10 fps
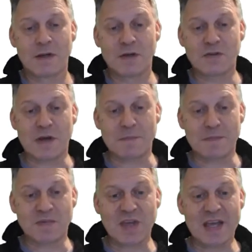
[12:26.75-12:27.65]
So
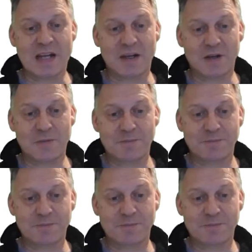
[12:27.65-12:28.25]
say hello.